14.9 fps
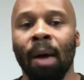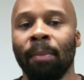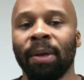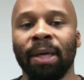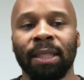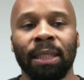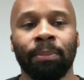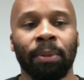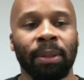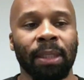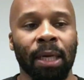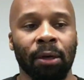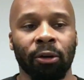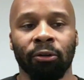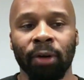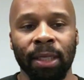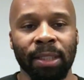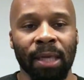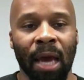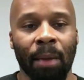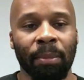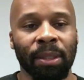because he put down a great
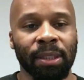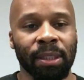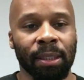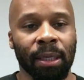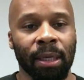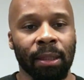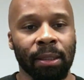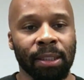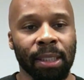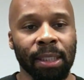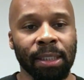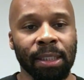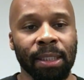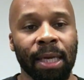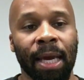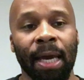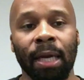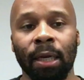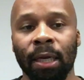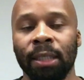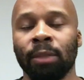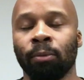time in the 60, and
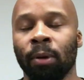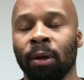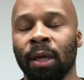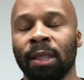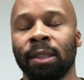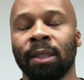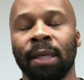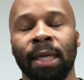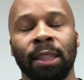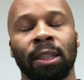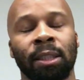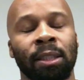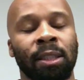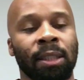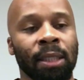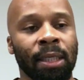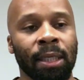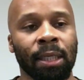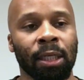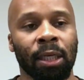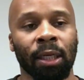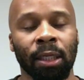as well as the nation's
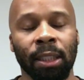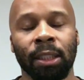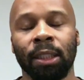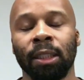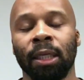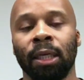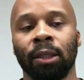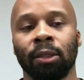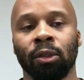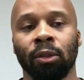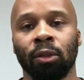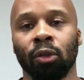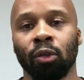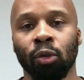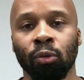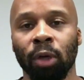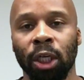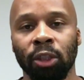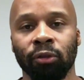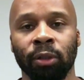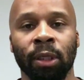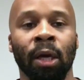leading collegian in the
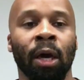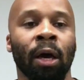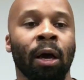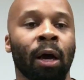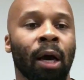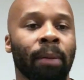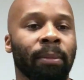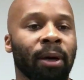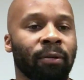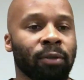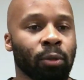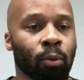200 of